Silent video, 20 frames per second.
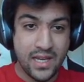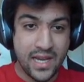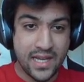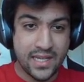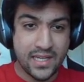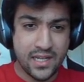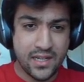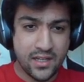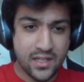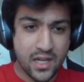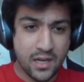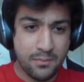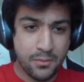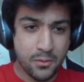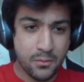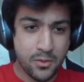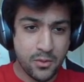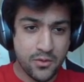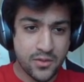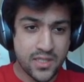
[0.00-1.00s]
and in a
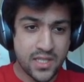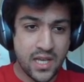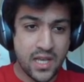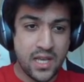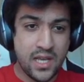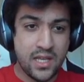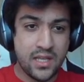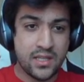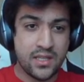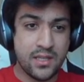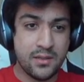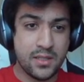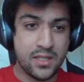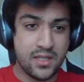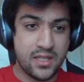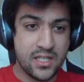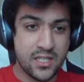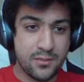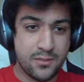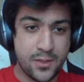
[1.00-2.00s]
couple moves,
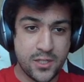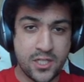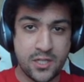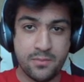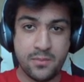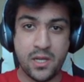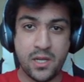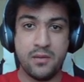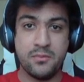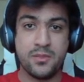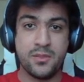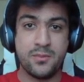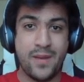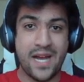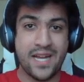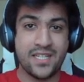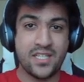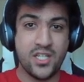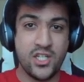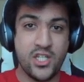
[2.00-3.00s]
this bishop comes
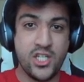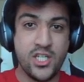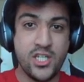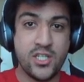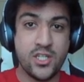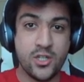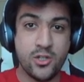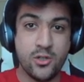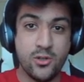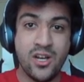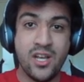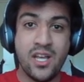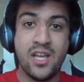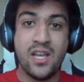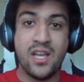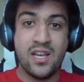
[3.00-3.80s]
back to g2.